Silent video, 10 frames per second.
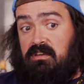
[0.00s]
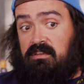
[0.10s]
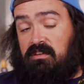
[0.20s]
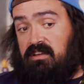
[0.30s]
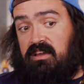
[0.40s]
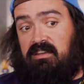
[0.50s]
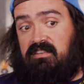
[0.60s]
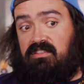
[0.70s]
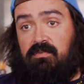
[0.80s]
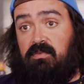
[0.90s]
you're kind of
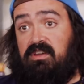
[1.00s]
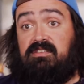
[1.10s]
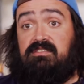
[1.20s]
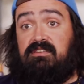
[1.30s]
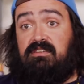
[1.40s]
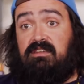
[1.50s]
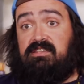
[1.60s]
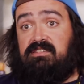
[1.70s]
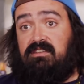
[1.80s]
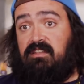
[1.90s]
at the risk and i
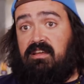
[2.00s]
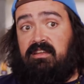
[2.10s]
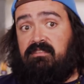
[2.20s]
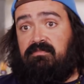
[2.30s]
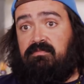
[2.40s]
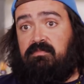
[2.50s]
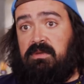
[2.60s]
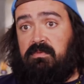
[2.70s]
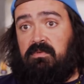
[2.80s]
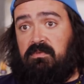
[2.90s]
see a lot of
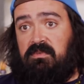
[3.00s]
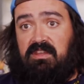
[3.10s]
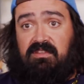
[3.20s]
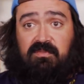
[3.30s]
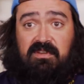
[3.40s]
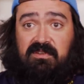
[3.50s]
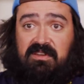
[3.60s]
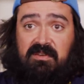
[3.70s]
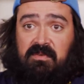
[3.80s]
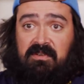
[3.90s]
people getting the
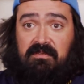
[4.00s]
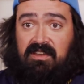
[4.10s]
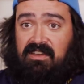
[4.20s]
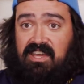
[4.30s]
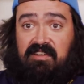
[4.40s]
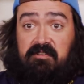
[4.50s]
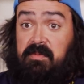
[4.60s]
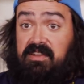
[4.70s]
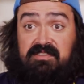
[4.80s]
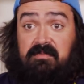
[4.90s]
runaround where
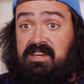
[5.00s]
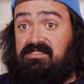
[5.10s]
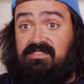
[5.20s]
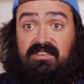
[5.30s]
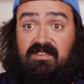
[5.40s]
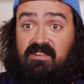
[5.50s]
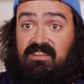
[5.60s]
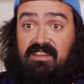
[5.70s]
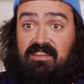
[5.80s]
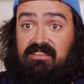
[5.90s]
everybody's a master grower
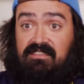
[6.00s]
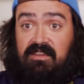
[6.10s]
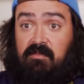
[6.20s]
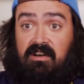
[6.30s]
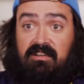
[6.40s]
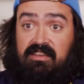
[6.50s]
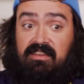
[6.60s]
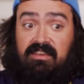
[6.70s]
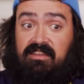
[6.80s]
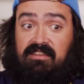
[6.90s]
today they walk
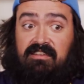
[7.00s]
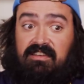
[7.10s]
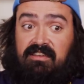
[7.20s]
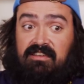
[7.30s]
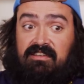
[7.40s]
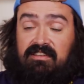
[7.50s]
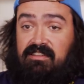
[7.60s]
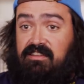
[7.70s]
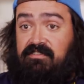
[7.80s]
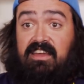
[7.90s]
in and
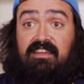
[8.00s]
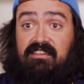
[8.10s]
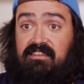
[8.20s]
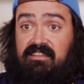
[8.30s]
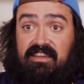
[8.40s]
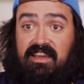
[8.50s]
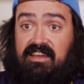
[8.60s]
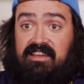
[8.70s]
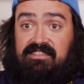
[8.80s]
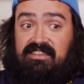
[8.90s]
they're failing. Like I,
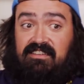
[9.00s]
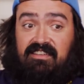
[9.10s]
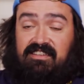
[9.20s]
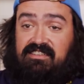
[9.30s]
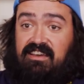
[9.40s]
I, see it all the